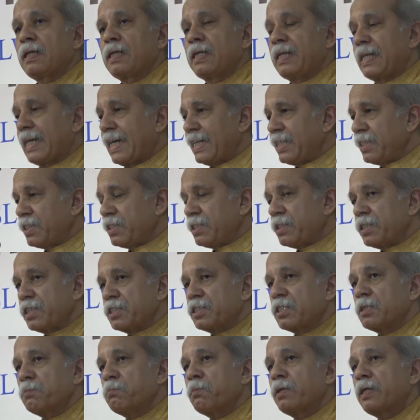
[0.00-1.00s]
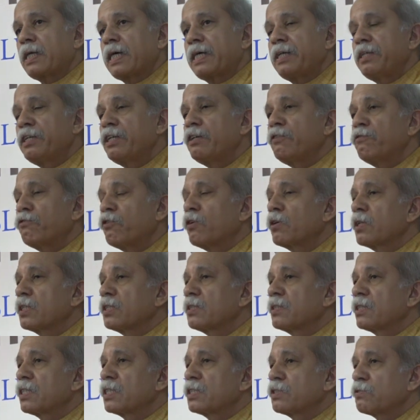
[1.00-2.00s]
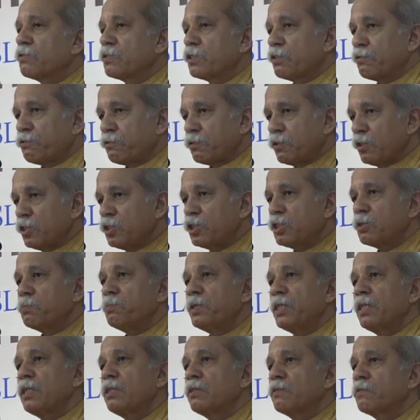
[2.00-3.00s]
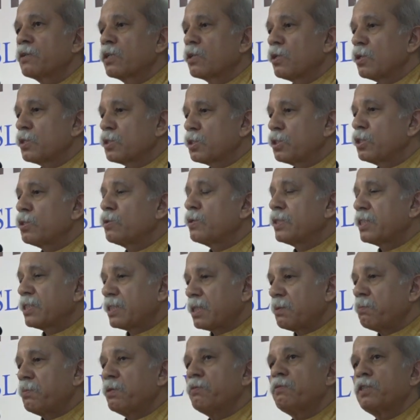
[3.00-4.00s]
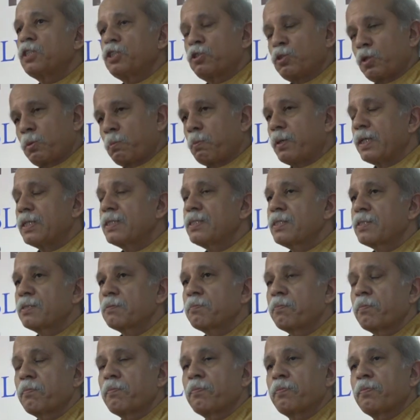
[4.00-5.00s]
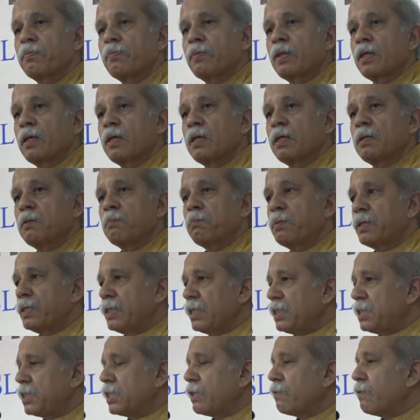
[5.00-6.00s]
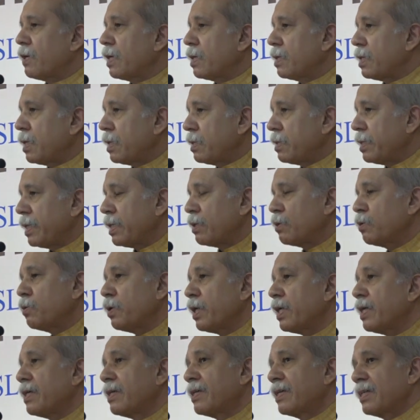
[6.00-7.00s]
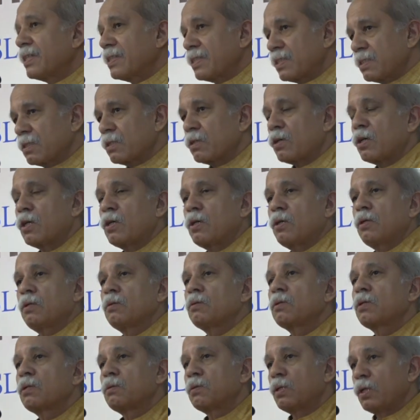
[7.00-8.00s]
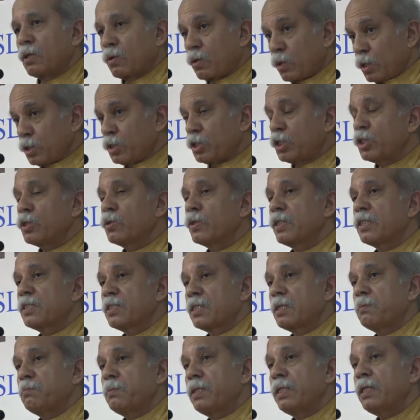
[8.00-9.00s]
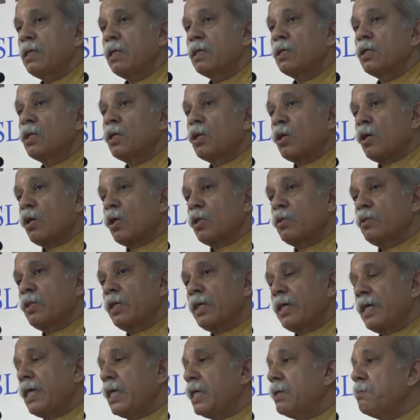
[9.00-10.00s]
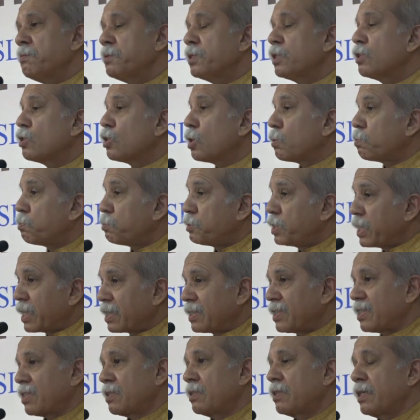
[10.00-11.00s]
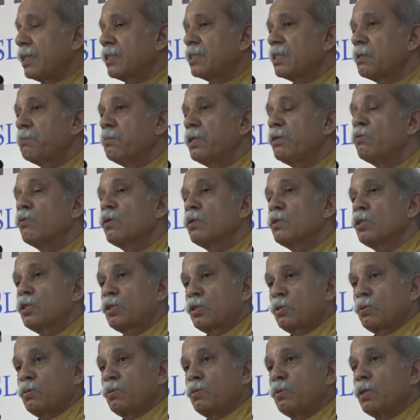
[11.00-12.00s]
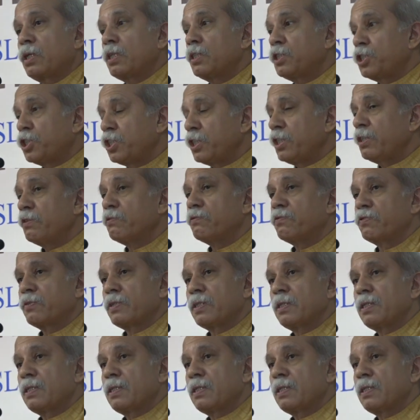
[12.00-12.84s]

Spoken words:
9th December 1946 was the first meeting of the Constituent Assembly which took place. Pandit Jawaharlal Nehru addressed the Constituent Assembly on the aims and objects the Assembly wants to achieve.